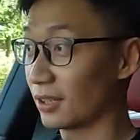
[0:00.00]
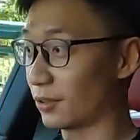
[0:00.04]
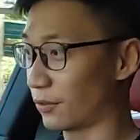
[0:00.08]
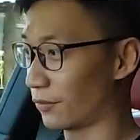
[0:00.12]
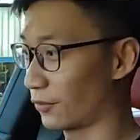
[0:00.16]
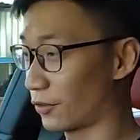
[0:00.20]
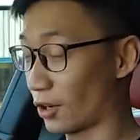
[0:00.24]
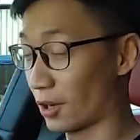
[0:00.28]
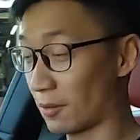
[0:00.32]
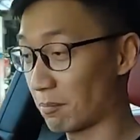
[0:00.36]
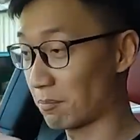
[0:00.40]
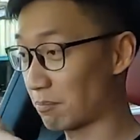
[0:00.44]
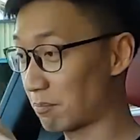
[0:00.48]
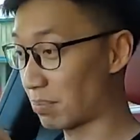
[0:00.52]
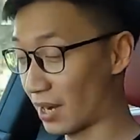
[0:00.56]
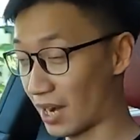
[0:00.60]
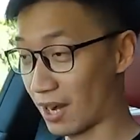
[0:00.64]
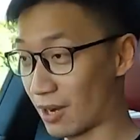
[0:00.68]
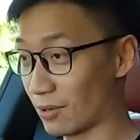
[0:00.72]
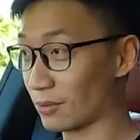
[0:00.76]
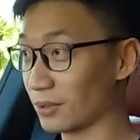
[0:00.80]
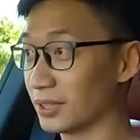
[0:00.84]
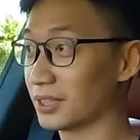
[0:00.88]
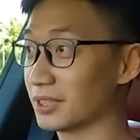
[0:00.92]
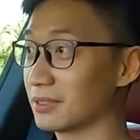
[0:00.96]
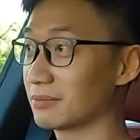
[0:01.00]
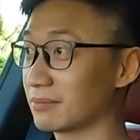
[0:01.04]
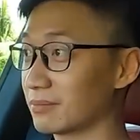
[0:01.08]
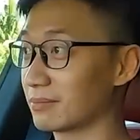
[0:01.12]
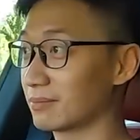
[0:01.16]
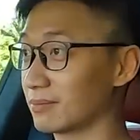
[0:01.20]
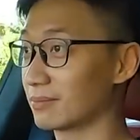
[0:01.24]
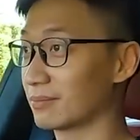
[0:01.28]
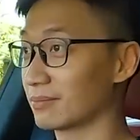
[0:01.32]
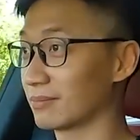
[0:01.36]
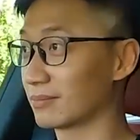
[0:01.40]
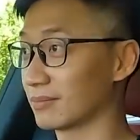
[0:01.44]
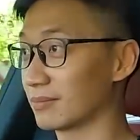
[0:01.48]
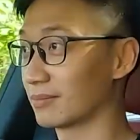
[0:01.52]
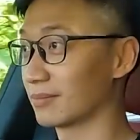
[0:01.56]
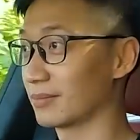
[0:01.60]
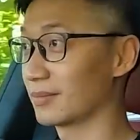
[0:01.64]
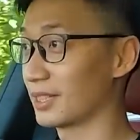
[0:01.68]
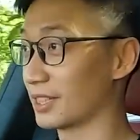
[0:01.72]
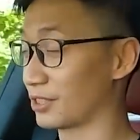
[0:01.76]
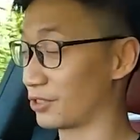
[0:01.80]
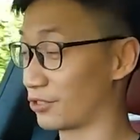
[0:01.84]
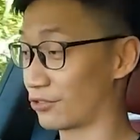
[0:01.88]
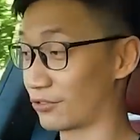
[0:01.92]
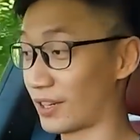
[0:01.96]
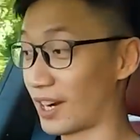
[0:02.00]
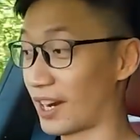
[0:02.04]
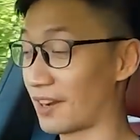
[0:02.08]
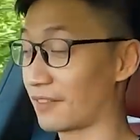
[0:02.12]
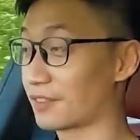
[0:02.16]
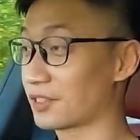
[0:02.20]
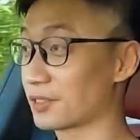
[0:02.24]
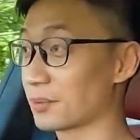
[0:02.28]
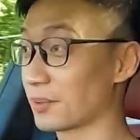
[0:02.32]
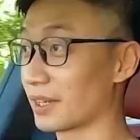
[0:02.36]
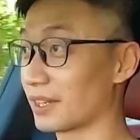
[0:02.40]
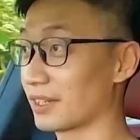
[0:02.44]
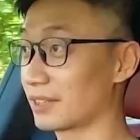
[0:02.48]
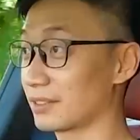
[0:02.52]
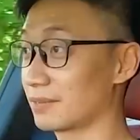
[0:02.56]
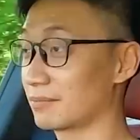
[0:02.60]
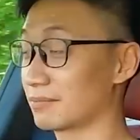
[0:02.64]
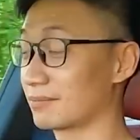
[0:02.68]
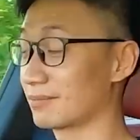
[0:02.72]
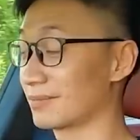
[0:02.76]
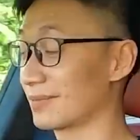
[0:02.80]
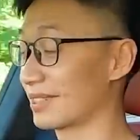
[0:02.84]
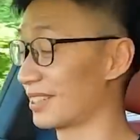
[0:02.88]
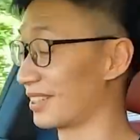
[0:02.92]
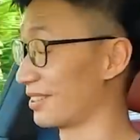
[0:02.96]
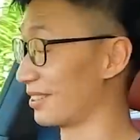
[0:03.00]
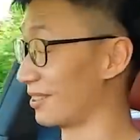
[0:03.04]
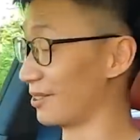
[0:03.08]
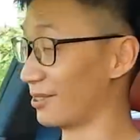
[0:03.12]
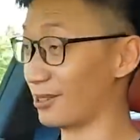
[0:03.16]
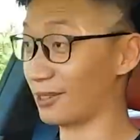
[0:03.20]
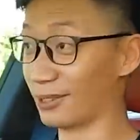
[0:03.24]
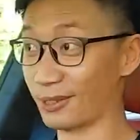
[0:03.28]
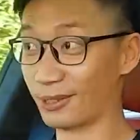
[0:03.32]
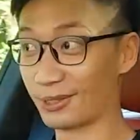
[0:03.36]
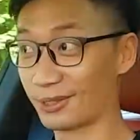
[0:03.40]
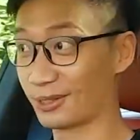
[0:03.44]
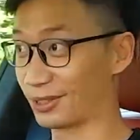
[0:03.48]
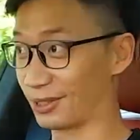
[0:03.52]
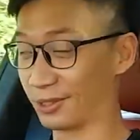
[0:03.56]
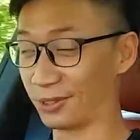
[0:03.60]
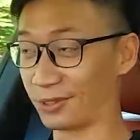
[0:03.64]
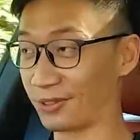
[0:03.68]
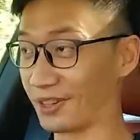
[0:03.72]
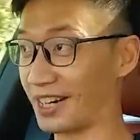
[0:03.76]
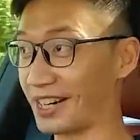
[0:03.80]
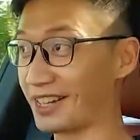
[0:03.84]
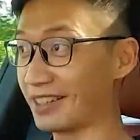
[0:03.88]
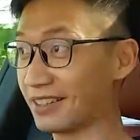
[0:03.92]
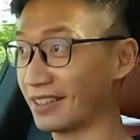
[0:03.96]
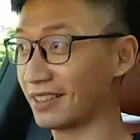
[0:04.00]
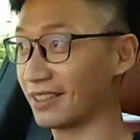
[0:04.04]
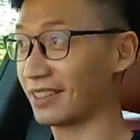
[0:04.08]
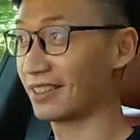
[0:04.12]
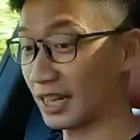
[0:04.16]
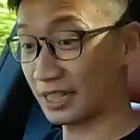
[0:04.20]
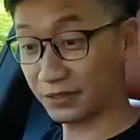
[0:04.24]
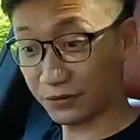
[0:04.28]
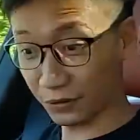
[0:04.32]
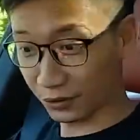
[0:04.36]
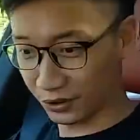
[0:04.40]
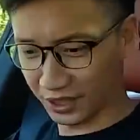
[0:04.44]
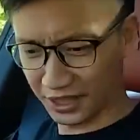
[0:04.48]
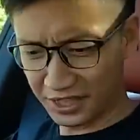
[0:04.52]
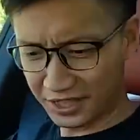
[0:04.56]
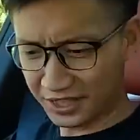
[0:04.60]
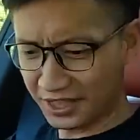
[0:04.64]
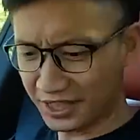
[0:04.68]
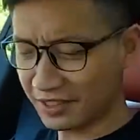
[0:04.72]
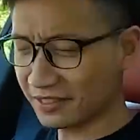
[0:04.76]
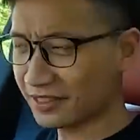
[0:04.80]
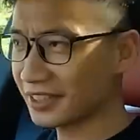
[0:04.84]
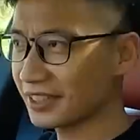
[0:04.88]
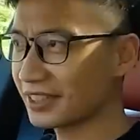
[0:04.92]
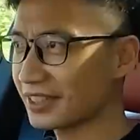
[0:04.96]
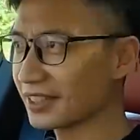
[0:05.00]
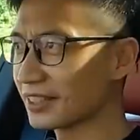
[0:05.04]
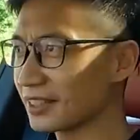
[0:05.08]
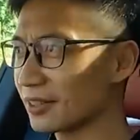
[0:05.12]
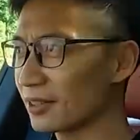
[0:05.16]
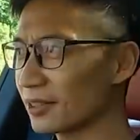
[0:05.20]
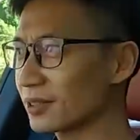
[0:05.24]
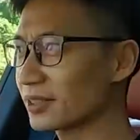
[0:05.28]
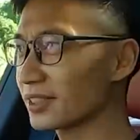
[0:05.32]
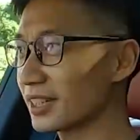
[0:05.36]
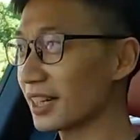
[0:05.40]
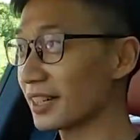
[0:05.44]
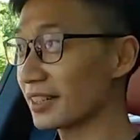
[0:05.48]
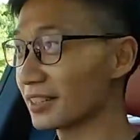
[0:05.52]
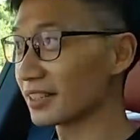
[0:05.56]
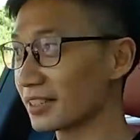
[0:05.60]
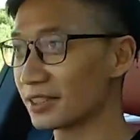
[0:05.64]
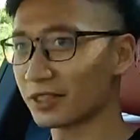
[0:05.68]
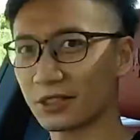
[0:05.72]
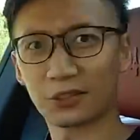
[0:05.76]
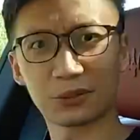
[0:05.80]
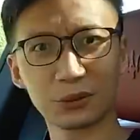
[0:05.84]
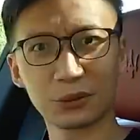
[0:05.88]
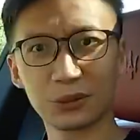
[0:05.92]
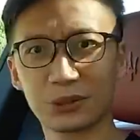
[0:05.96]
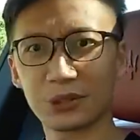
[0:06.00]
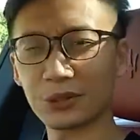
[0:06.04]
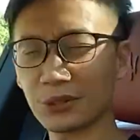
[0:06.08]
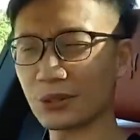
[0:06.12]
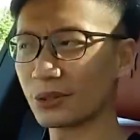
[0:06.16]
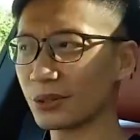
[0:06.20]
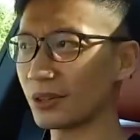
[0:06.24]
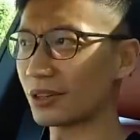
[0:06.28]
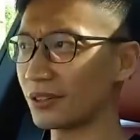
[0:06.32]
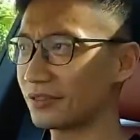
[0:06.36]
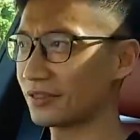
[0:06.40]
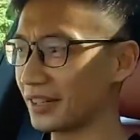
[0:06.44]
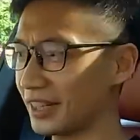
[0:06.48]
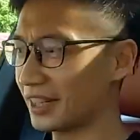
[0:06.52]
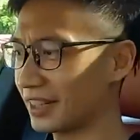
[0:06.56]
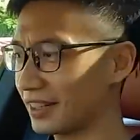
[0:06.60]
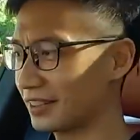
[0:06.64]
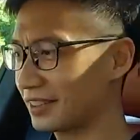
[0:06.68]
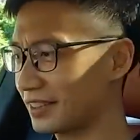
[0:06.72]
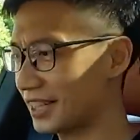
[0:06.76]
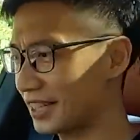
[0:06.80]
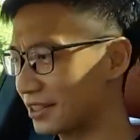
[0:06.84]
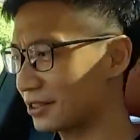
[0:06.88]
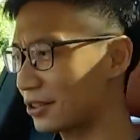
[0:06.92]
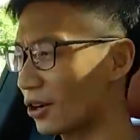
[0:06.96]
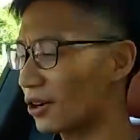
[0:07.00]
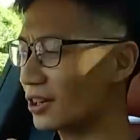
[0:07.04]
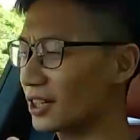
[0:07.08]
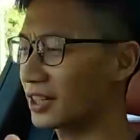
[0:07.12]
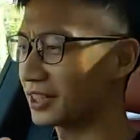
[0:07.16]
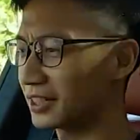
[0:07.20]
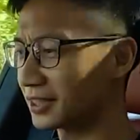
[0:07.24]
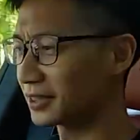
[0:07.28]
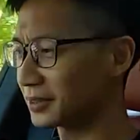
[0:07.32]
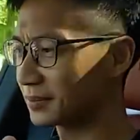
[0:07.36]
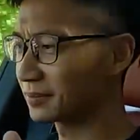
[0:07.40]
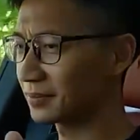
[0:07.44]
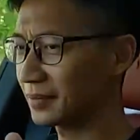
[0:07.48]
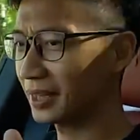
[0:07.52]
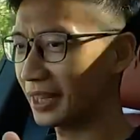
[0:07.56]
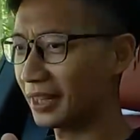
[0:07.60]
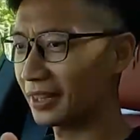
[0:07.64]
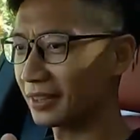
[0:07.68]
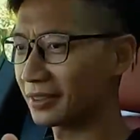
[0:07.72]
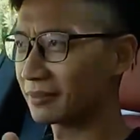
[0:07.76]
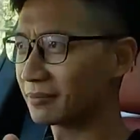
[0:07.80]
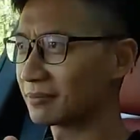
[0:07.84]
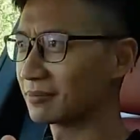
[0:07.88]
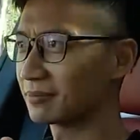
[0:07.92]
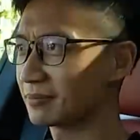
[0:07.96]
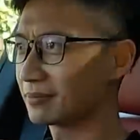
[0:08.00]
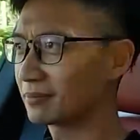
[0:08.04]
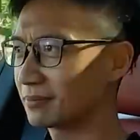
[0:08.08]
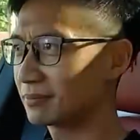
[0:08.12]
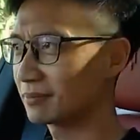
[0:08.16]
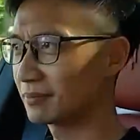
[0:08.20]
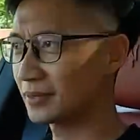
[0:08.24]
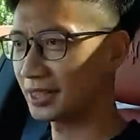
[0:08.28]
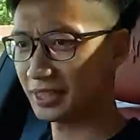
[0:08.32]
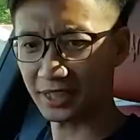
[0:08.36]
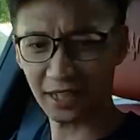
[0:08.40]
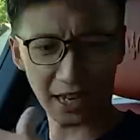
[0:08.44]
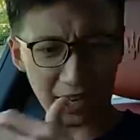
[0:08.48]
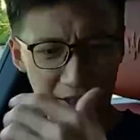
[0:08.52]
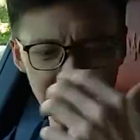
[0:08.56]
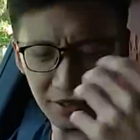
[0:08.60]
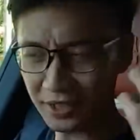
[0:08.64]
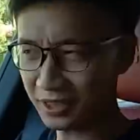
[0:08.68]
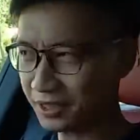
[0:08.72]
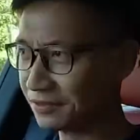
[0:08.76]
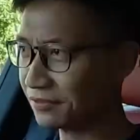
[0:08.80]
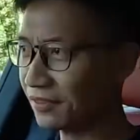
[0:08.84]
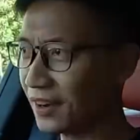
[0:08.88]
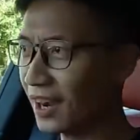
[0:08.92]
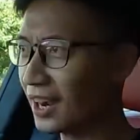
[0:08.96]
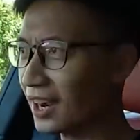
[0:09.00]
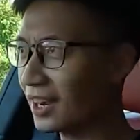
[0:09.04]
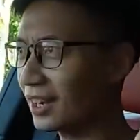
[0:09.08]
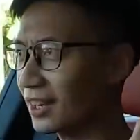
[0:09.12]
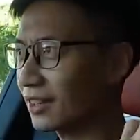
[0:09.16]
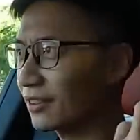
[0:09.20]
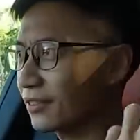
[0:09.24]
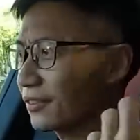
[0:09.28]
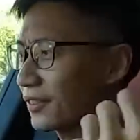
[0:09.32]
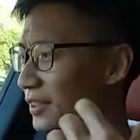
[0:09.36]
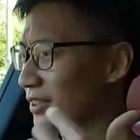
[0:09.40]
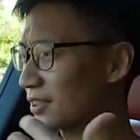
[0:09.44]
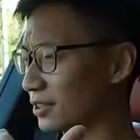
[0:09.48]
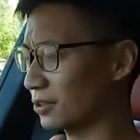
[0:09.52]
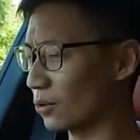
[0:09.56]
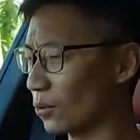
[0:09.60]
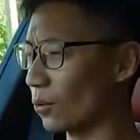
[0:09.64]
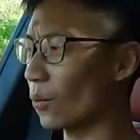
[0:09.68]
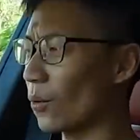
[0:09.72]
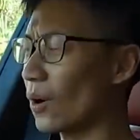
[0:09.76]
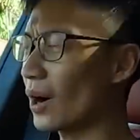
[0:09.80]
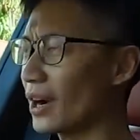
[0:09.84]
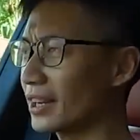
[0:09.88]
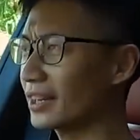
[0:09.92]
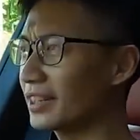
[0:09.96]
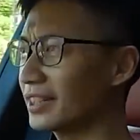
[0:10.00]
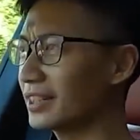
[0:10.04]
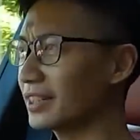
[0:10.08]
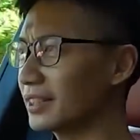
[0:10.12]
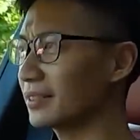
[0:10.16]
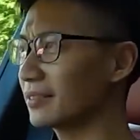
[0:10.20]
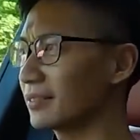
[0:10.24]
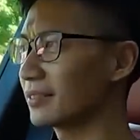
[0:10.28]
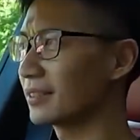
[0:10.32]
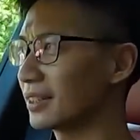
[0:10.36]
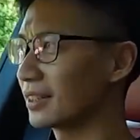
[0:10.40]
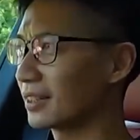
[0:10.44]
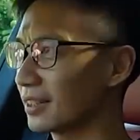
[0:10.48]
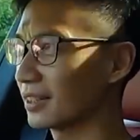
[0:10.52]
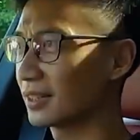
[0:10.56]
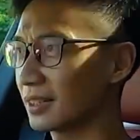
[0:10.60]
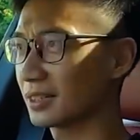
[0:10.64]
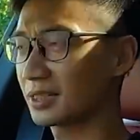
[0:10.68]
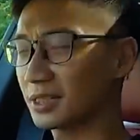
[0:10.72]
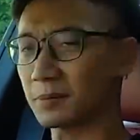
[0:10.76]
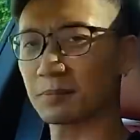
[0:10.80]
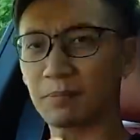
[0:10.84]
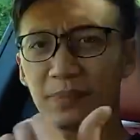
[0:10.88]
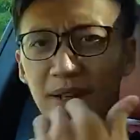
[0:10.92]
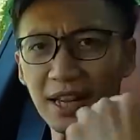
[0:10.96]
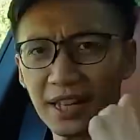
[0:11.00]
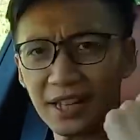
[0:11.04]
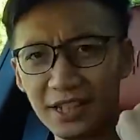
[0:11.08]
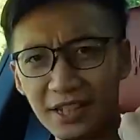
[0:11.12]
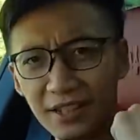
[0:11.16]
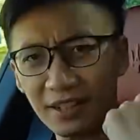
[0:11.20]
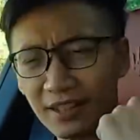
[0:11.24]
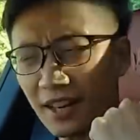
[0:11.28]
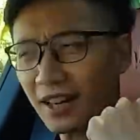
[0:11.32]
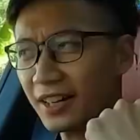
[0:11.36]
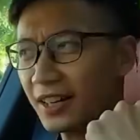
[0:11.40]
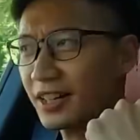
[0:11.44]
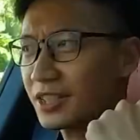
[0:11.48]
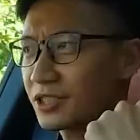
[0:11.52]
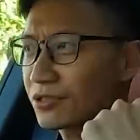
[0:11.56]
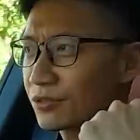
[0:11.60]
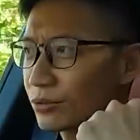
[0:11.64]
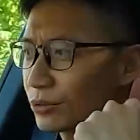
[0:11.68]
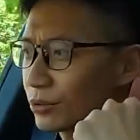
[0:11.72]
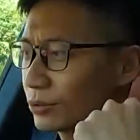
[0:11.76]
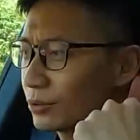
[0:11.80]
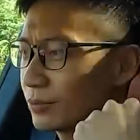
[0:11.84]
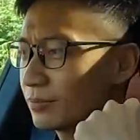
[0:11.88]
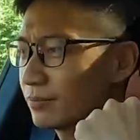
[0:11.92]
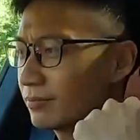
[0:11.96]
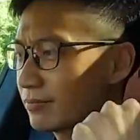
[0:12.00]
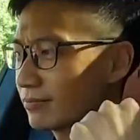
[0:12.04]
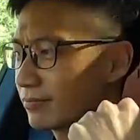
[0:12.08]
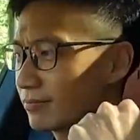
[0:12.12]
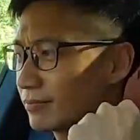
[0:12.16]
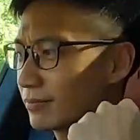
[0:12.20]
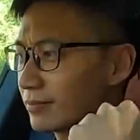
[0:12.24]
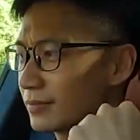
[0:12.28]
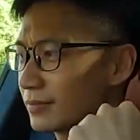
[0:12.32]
You've got power, it drives well, it looks great. As for the interior, it looks like the studio of a TikToker, and it carries 5, it's quiet, there's plenty of luggage room.